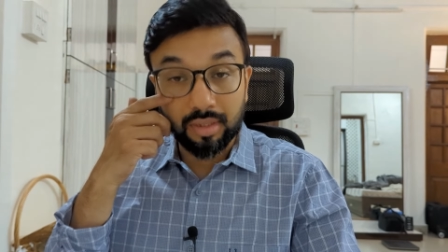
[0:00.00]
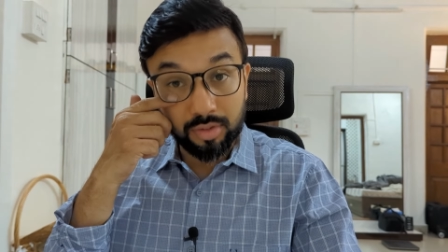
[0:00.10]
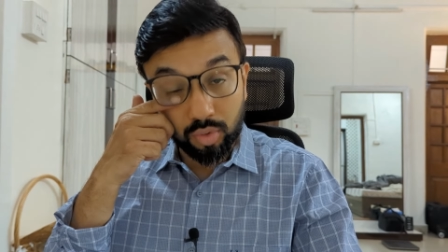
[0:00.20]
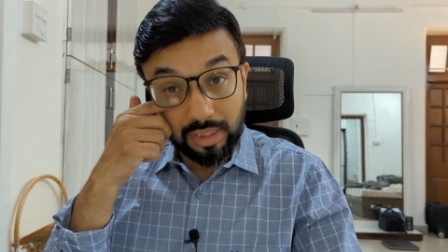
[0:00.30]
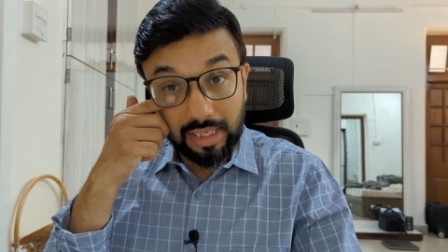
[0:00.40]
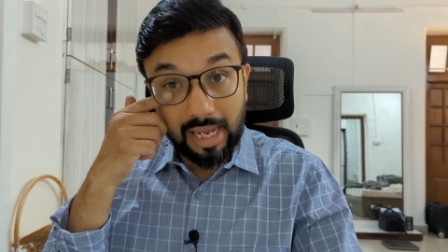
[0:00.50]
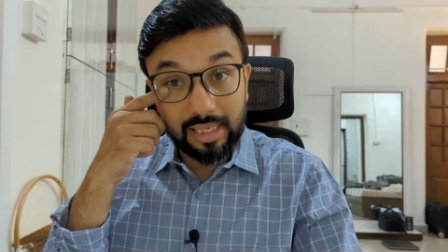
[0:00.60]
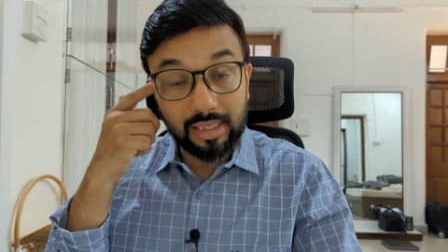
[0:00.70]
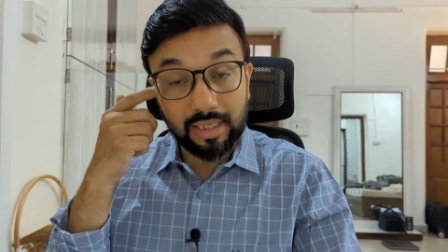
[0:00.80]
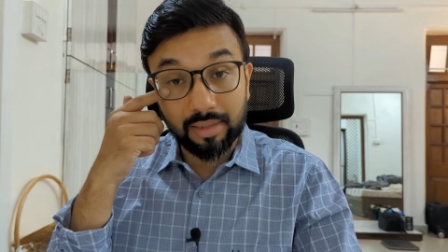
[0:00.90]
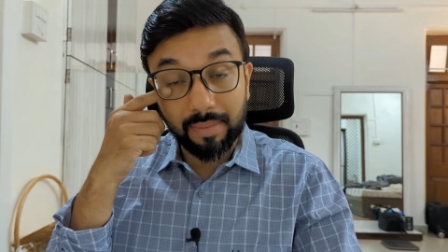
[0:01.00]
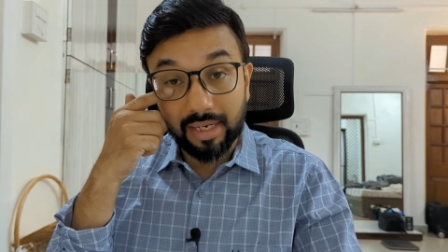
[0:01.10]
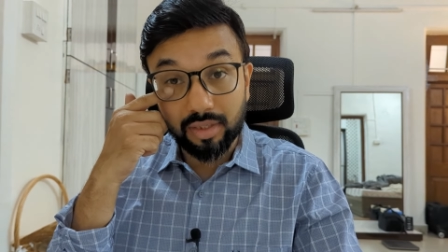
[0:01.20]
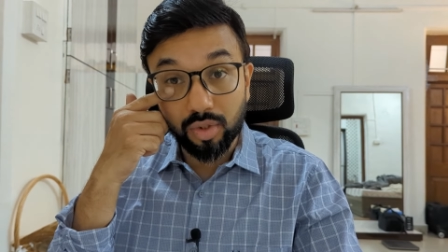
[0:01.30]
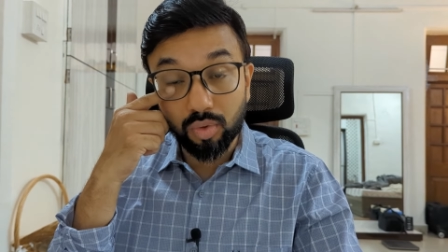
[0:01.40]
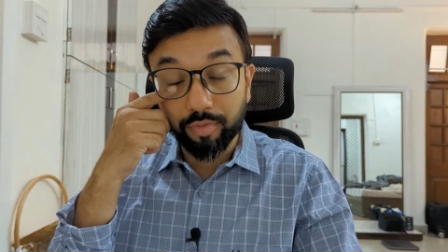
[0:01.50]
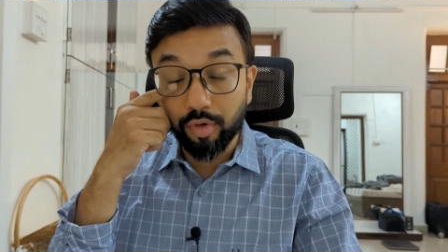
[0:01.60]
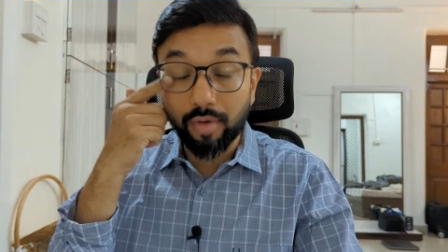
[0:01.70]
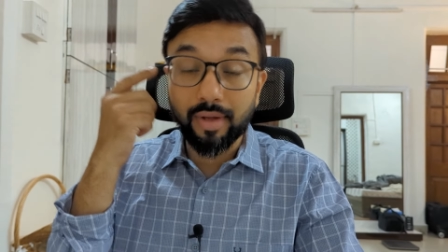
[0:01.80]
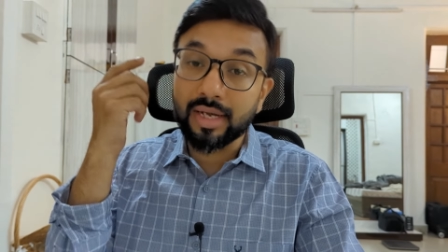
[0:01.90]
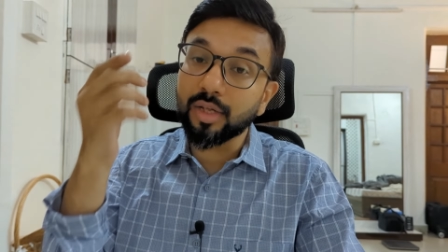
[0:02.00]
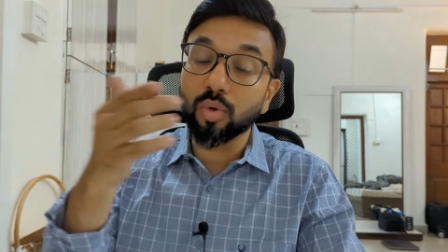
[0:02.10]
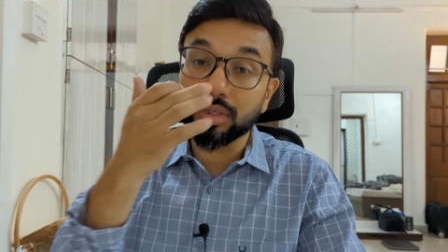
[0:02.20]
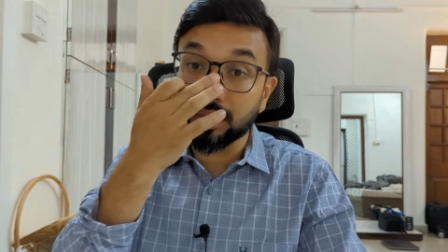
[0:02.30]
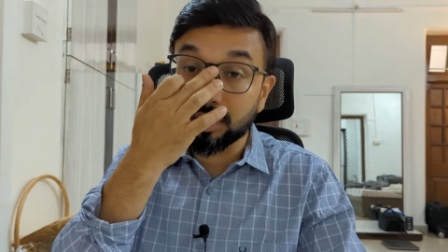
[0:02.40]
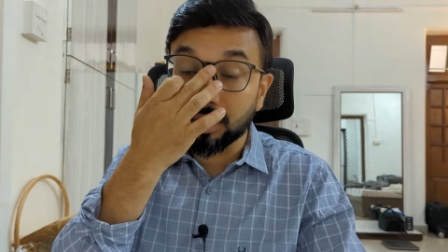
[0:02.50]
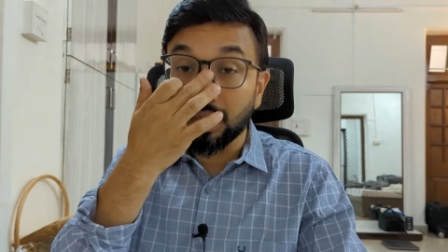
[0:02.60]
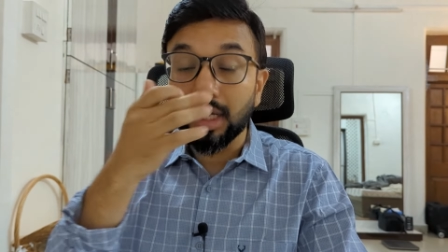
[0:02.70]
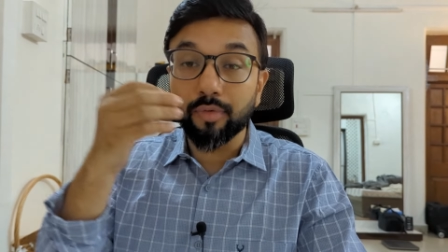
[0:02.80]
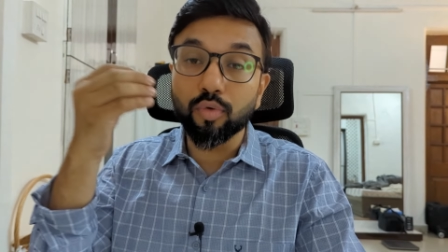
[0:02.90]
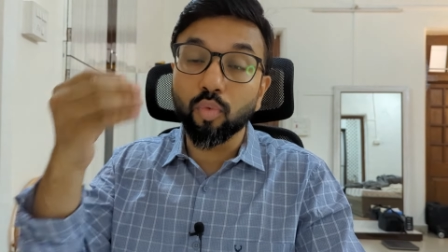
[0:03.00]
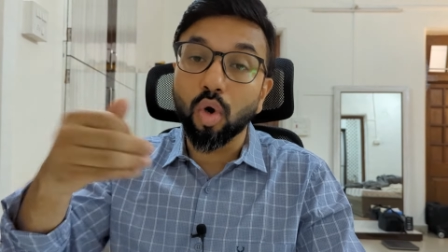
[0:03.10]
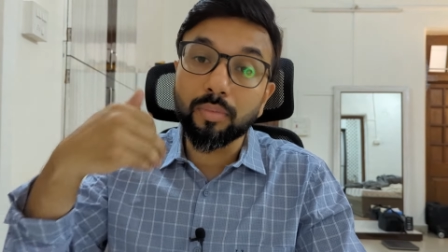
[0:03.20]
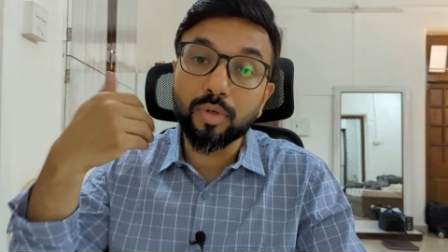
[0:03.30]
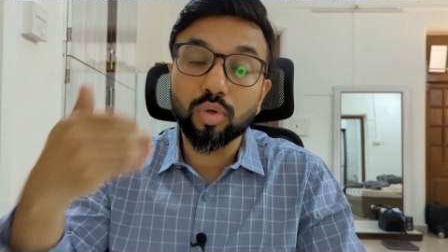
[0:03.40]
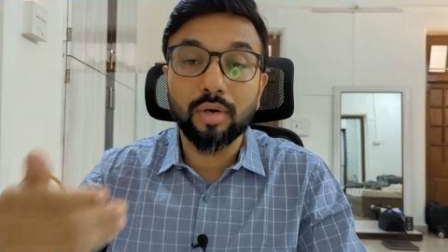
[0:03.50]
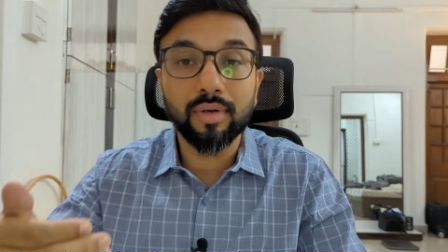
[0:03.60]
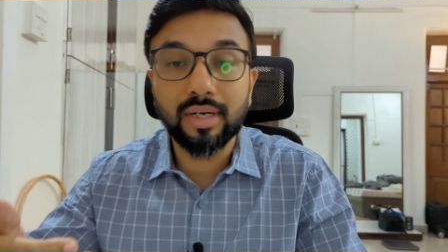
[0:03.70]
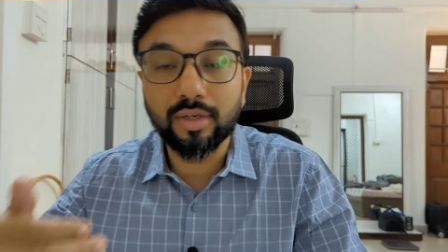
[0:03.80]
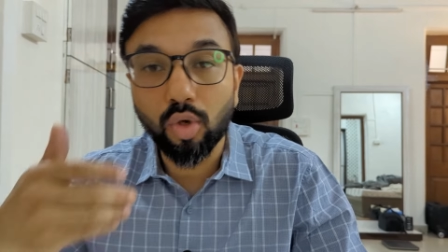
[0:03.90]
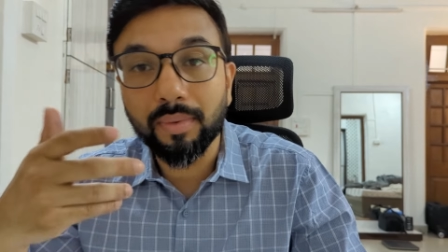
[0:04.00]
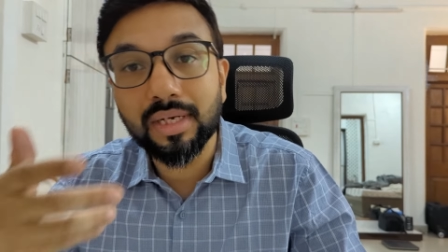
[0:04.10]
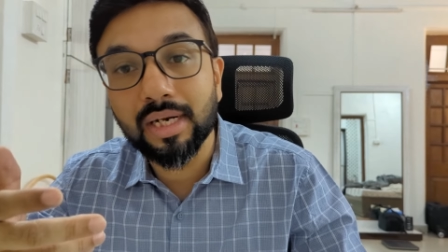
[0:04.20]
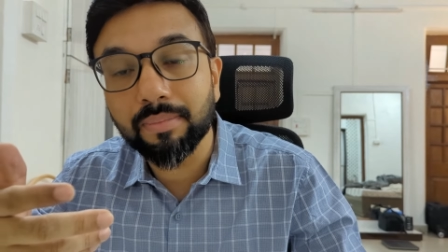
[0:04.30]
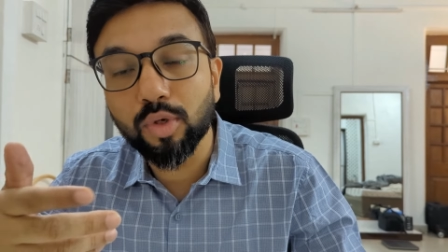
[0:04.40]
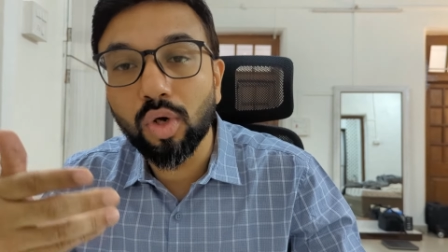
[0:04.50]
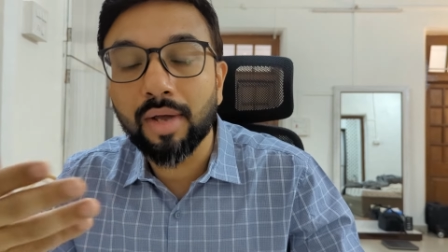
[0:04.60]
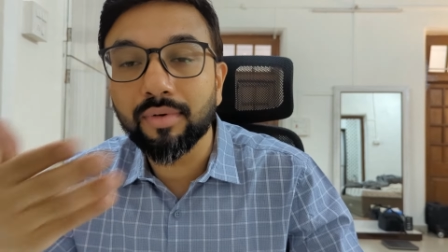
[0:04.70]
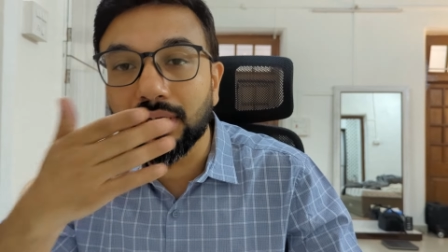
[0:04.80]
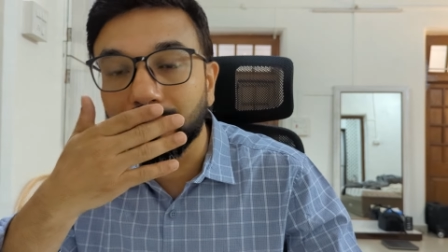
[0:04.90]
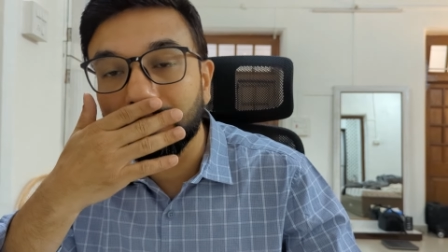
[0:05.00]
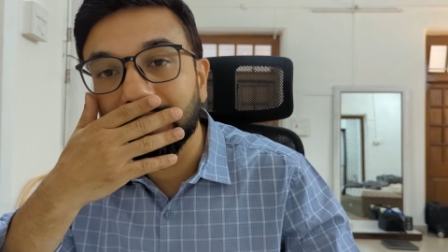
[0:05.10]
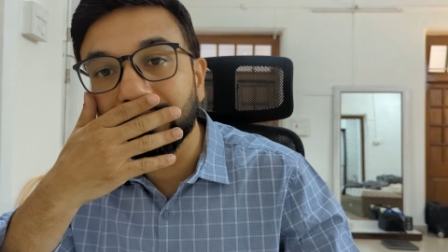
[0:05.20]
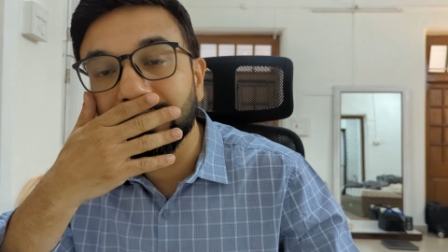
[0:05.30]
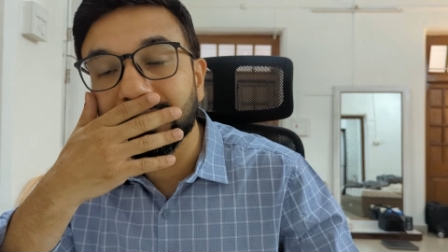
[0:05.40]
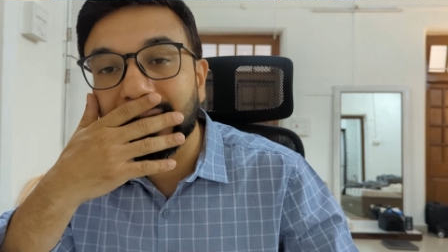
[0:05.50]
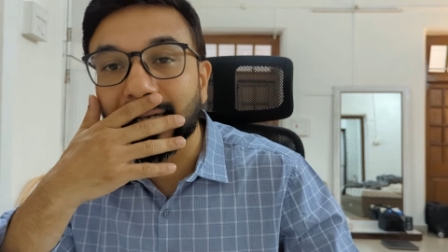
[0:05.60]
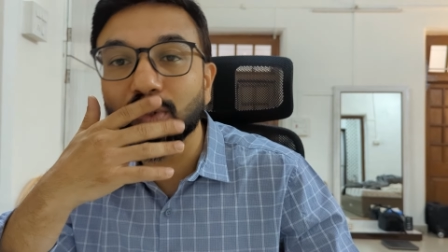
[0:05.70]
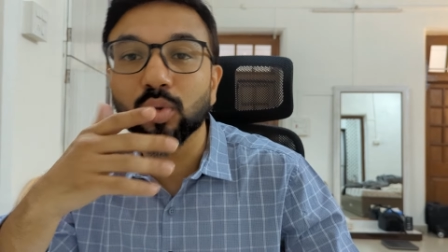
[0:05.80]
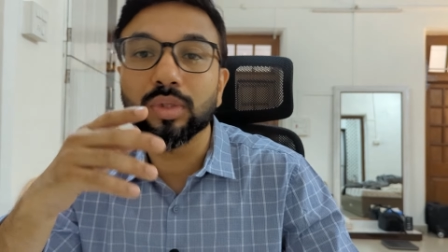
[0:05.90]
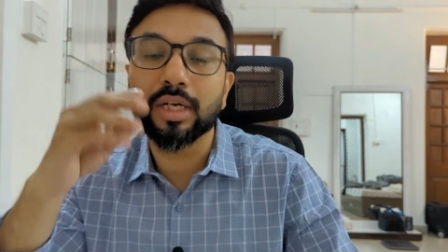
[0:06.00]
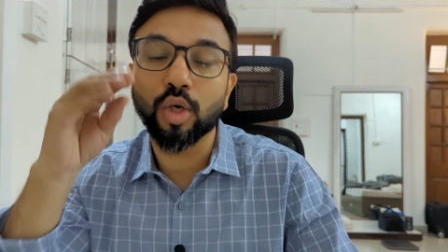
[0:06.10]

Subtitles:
so that I can get back to you. If you have any questions, if you want me to cover any topic, let me know. I will definitely try to do that.